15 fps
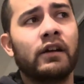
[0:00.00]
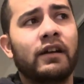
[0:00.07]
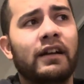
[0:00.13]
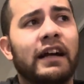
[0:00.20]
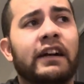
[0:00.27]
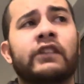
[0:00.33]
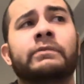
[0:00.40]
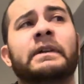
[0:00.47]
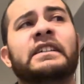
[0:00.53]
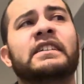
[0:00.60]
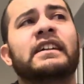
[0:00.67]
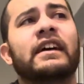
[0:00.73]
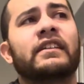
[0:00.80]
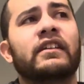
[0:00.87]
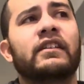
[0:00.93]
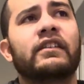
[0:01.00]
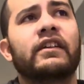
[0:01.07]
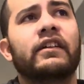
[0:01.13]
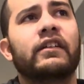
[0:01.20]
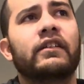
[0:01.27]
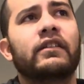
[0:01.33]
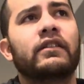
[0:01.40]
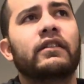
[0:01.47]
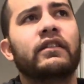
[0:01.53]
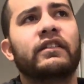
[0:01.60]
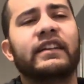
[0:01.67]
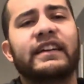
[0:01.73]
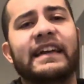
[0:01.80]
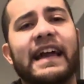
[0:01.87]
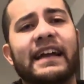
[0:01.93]
like especially like
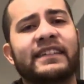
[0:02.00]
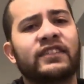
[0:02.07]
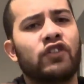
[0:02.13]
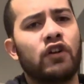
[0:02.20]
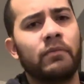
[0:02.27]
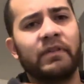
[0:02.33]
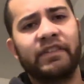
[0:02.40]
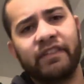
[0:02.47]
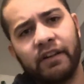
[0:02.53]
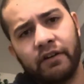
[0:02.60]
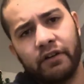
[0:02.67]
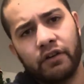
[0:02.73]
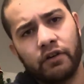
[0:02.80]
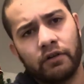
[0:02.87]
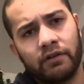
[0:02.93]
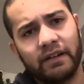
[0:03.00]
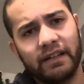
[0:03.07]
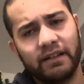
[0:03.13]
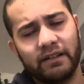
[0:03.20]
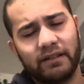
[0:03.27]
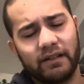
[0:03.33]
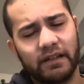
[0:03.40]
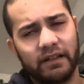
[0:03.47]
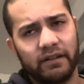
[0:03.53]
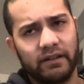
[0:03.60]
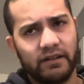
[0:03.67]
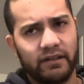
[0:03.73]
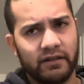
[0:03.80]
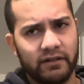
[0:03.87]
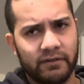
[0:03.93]
the Gangstar material
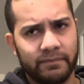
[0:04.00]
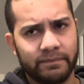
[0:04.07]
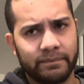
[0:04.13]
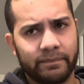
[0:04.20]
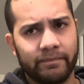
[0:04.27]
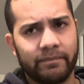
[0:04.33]
and